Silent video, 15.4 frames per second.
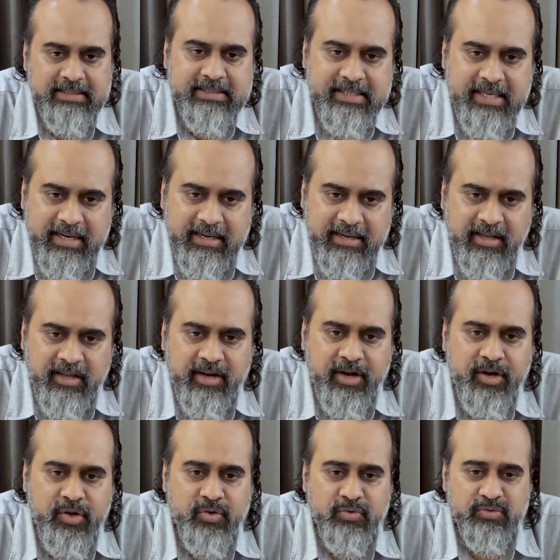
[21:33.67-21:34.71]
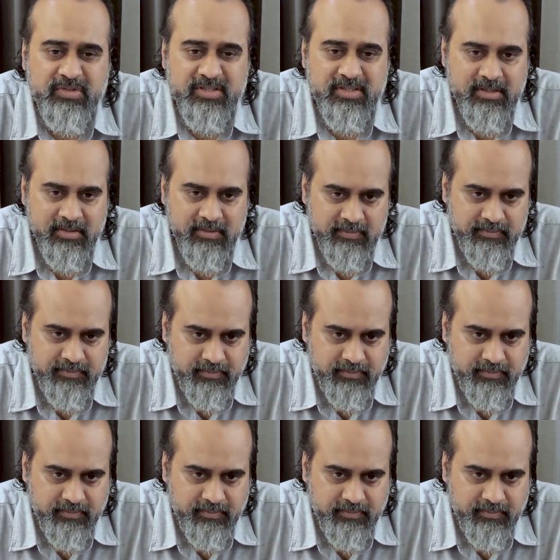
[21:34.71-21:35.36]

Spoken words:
is getting reduced,